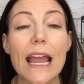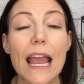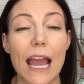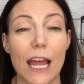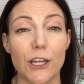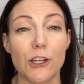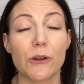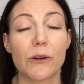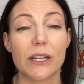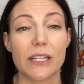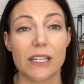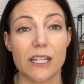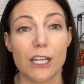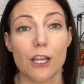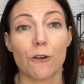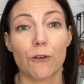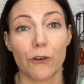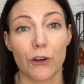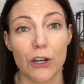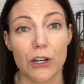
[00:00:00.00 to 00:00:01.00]
and you can
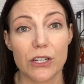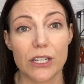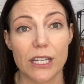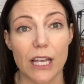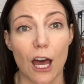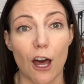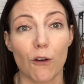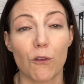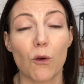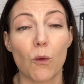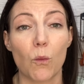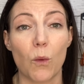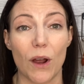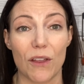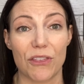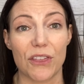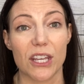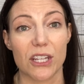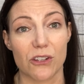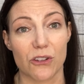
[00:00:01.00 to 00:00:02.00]
see for yourself
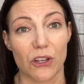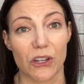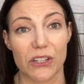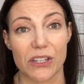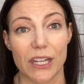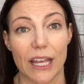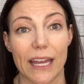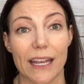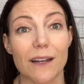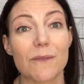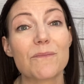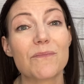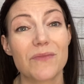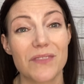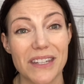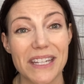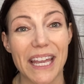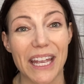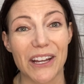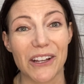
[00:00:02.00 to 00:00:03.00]
what this looks like.
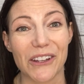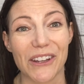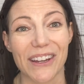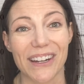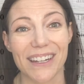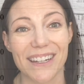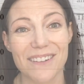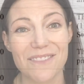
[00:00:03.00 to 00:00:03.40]
Take a look.